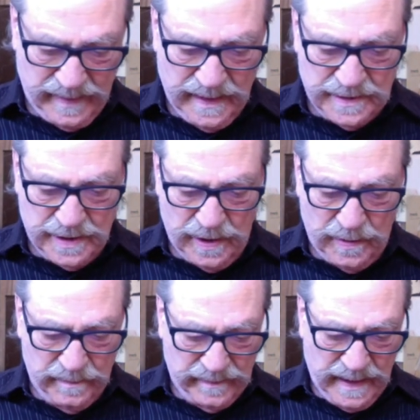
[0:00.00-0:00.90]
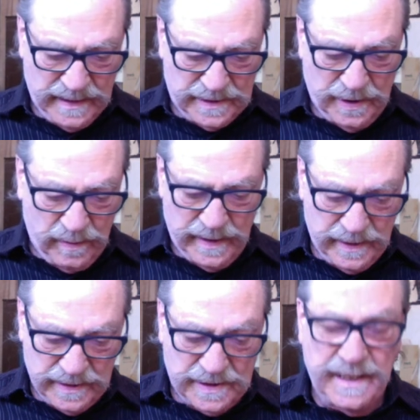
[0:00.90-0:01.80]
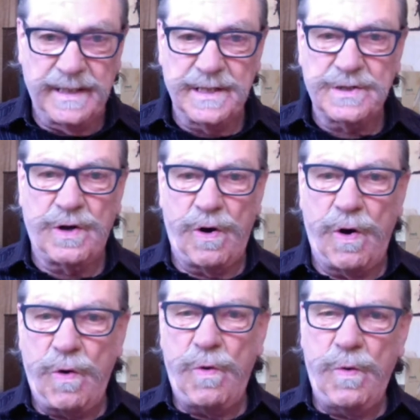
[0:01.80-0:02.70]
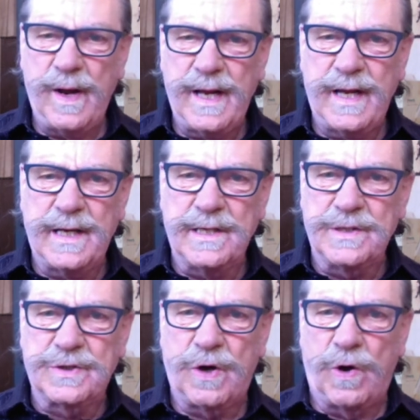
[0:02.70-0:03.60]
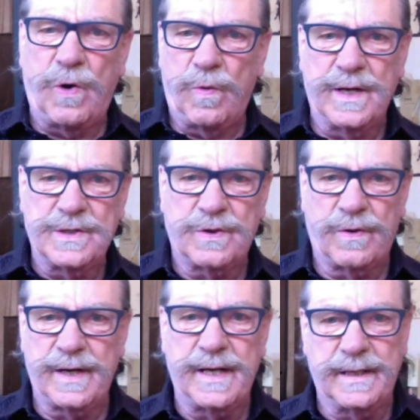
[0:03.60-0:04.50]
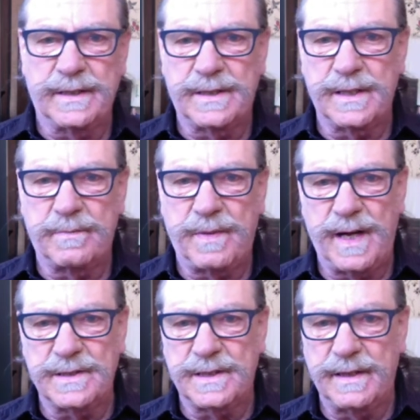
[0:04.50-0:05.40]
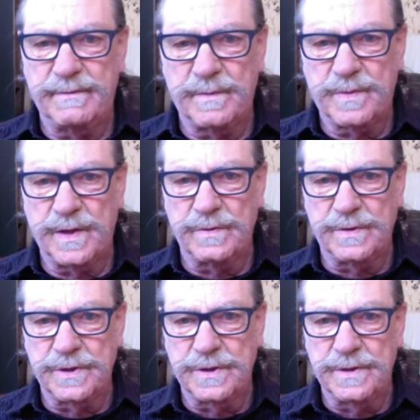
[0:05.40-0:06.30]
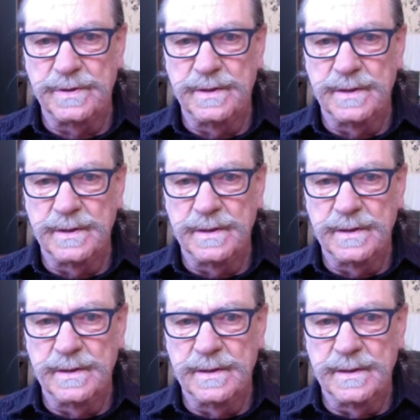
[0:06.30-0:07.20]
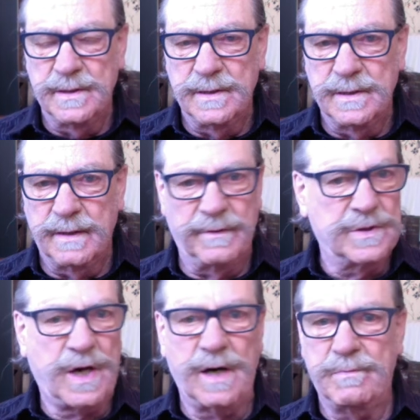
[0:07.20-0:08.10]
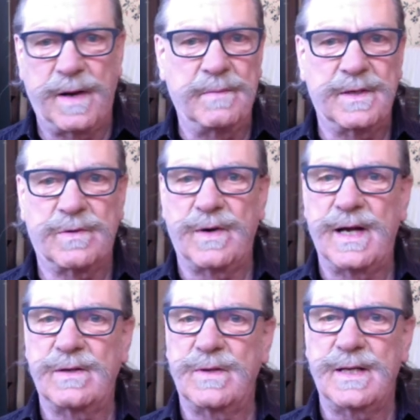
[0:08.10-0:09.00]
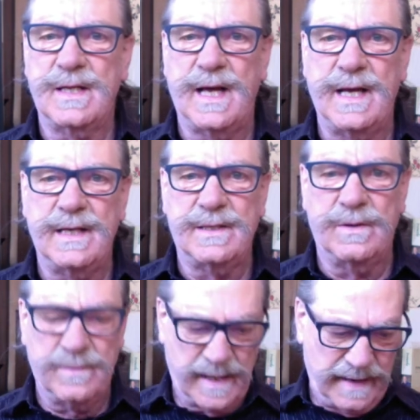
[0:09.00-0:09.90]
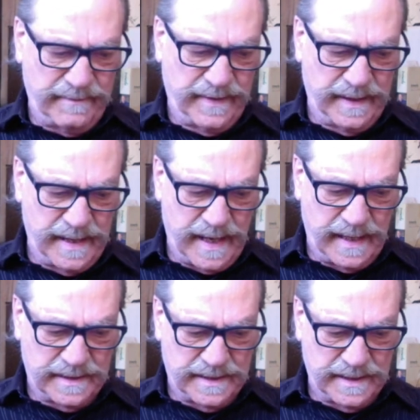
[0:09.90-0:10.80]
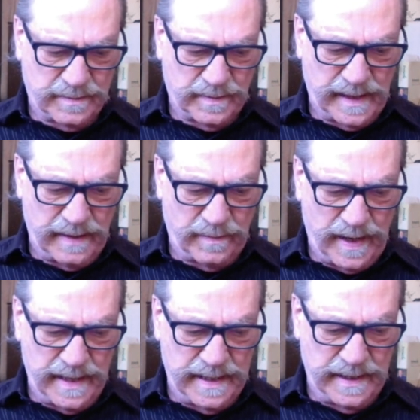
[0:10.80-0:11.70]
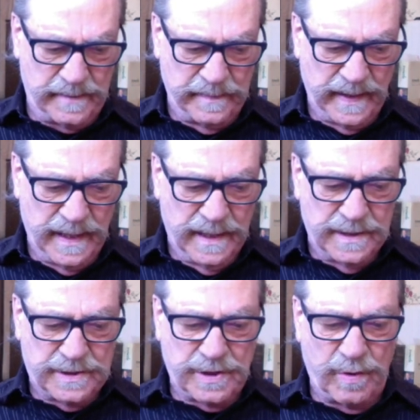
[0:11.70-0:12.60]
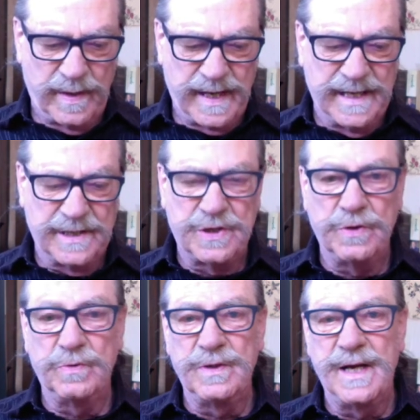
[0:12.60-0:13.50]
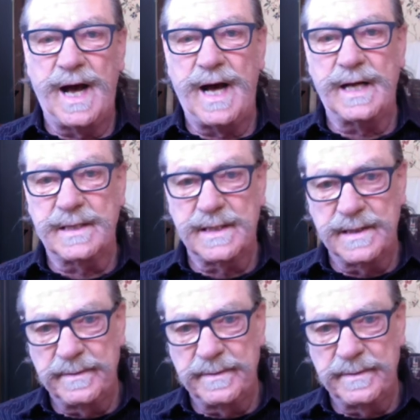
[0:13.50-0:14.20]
So, sowing good seed is always oriented to the positive approach. If you start bumming around with, I don't have the knots, this is what I write here, sowing into not